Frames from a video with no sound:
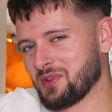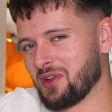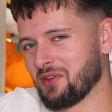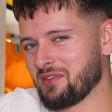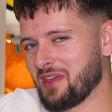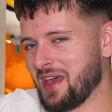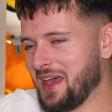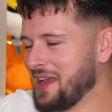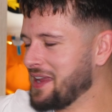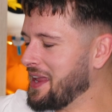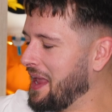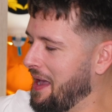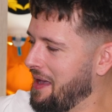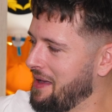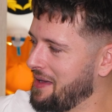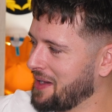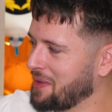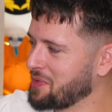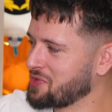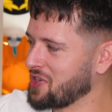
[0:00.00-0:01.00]
we're not there yet,
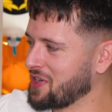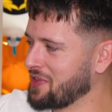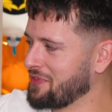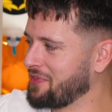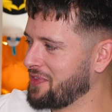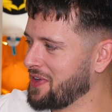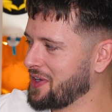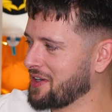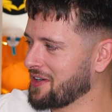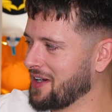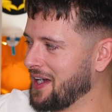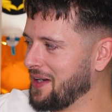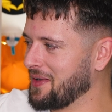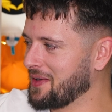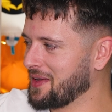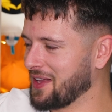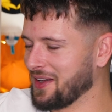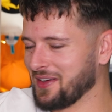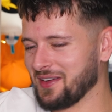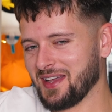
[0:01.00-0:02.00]
and I'm trying to figure out,
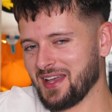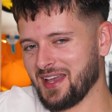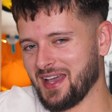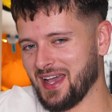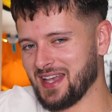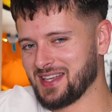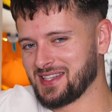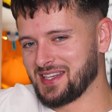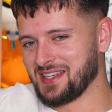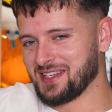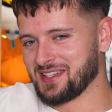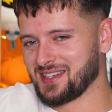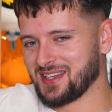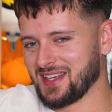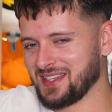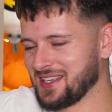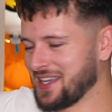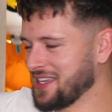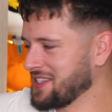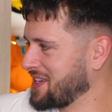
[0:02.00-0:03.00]
you know, as
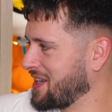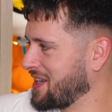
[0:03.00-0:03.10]
it gets